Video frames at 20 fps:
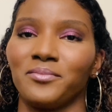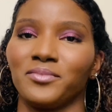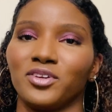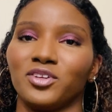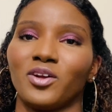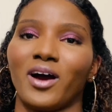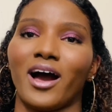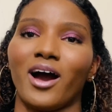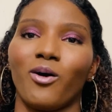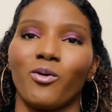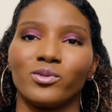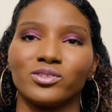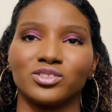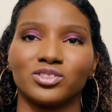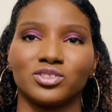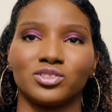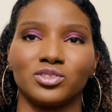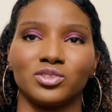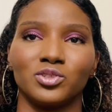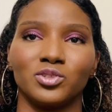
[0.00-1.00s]
You know, I
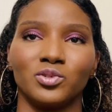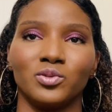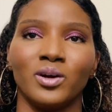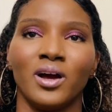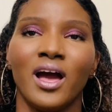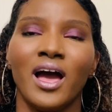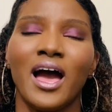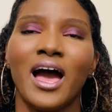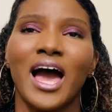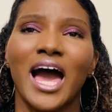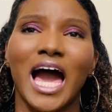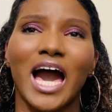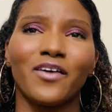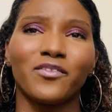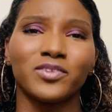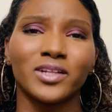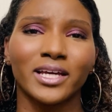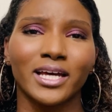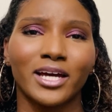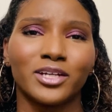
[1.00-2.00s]

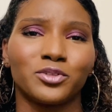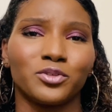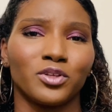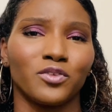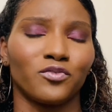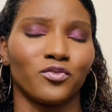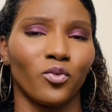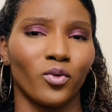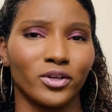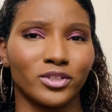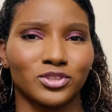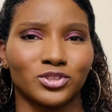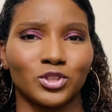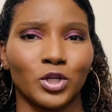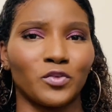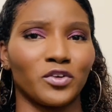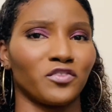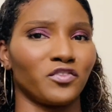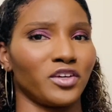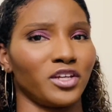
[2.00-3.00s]
feel like I do the
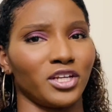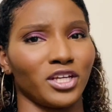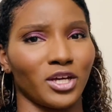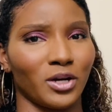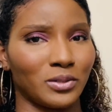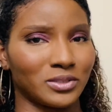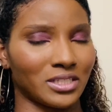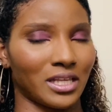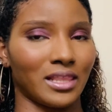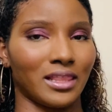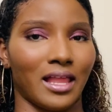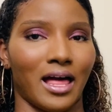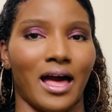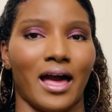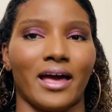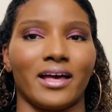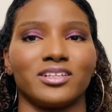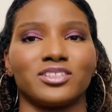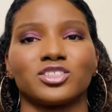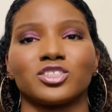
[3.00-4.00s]
voiceover videos a
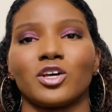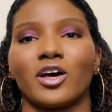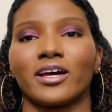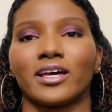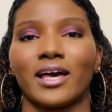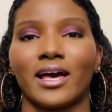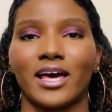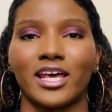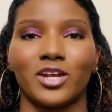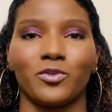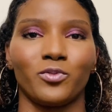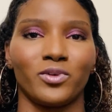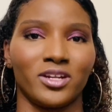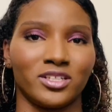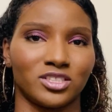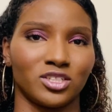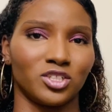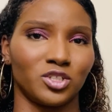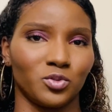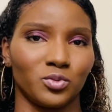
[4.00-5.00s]
lot, so I kind of
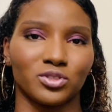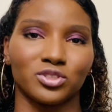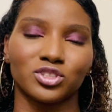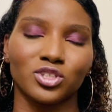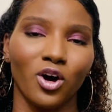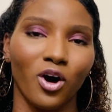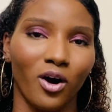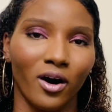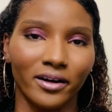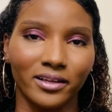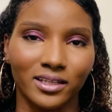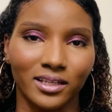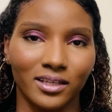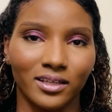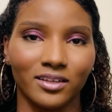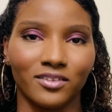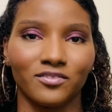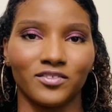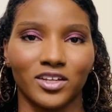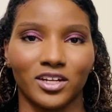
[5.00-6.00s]
wanted to do a
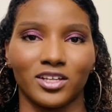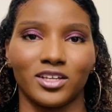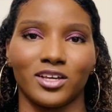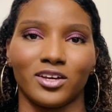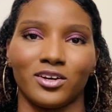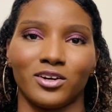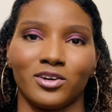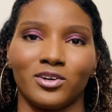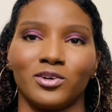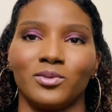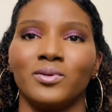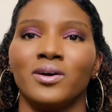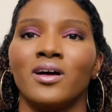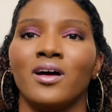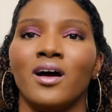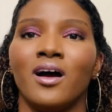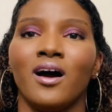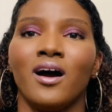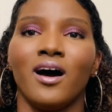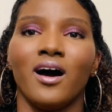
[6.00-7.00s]
talking video.
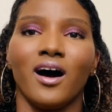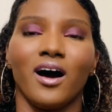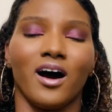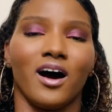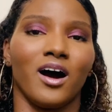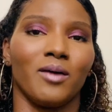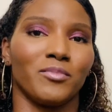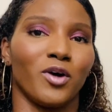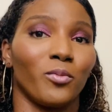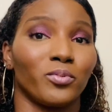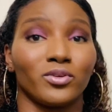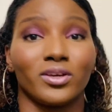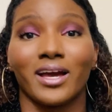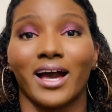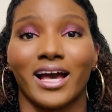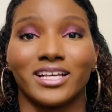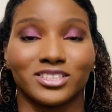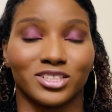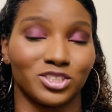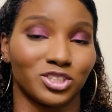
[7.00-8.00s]
Hope you
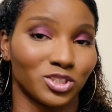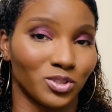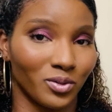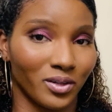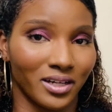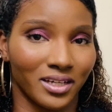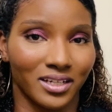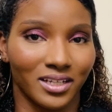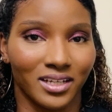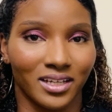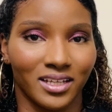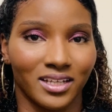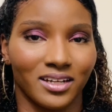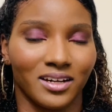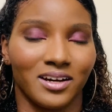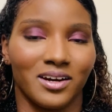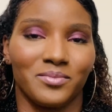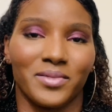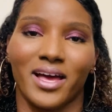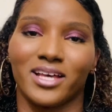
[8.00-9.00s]
guys enjoyed it.
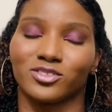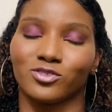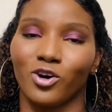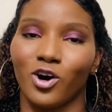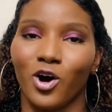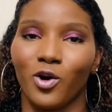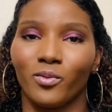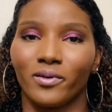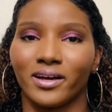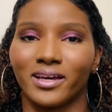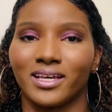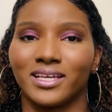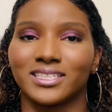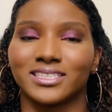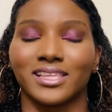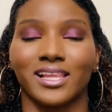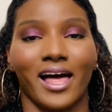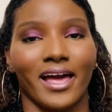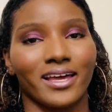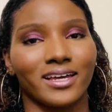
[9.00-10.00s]
As always,
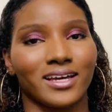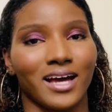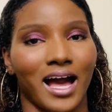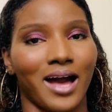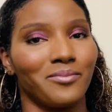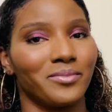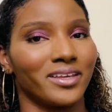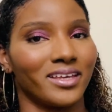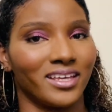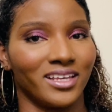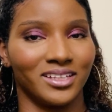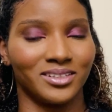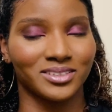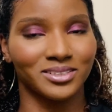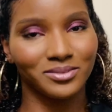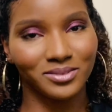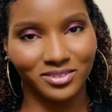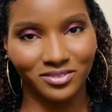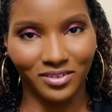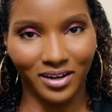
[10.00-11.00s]
like, comment, and
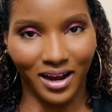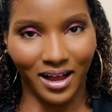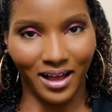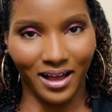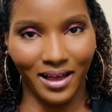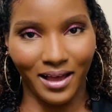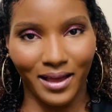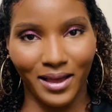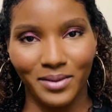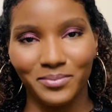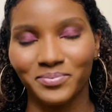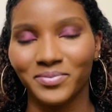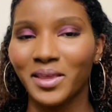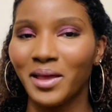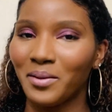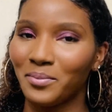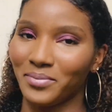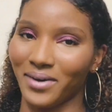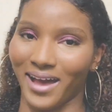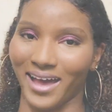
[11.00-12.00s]
subscribe.
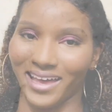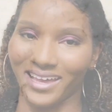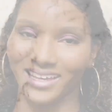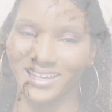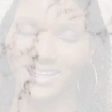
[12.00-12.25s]
Bye.